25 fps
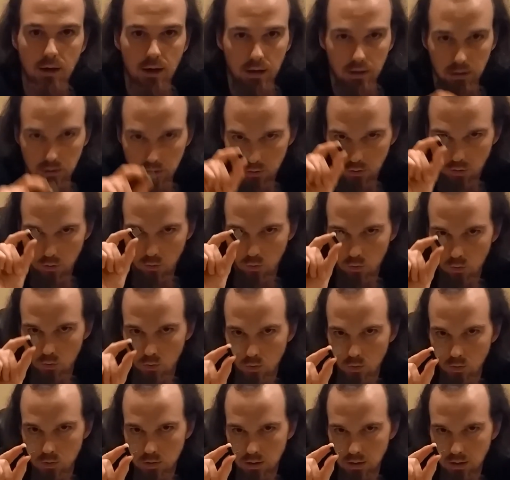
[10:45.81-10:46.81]
I
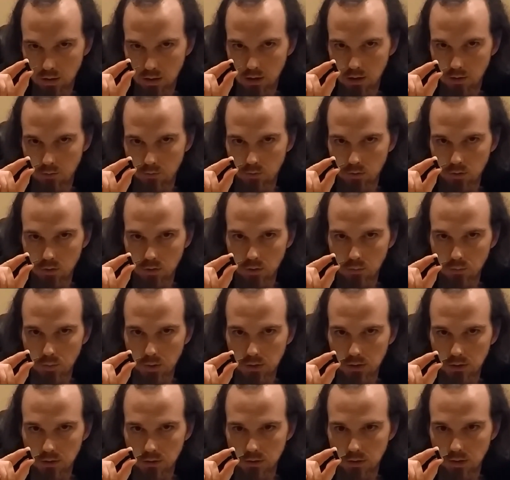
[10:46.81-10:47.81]
do say if you're going to
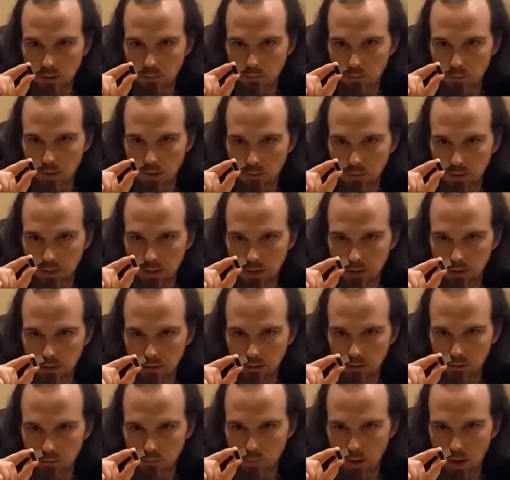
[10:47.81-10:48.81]
pick this up, maybe get
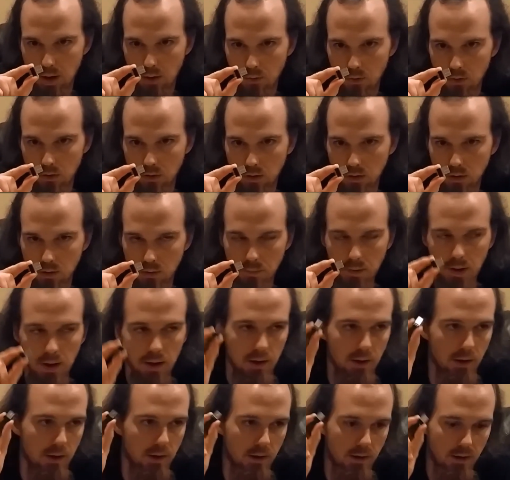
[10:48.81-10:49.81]
a powered hub
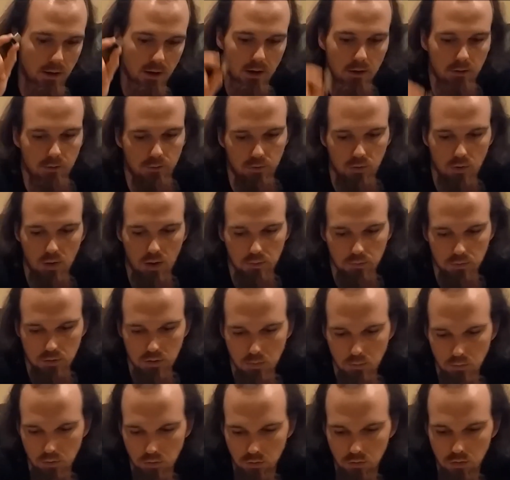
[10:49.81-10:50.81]
if you have
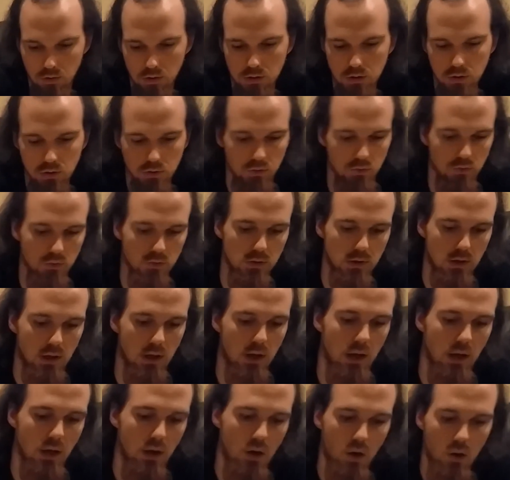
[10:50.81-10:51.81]
similar issues.
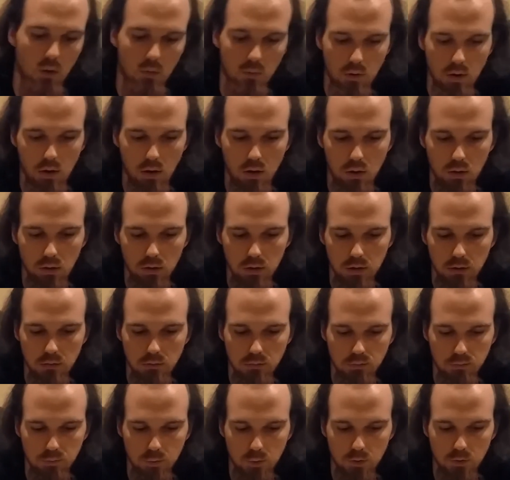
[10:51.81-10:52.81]
Overall,
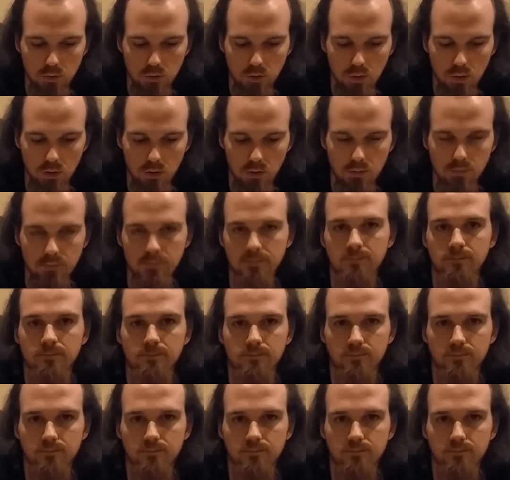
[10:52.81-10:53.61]
good controller.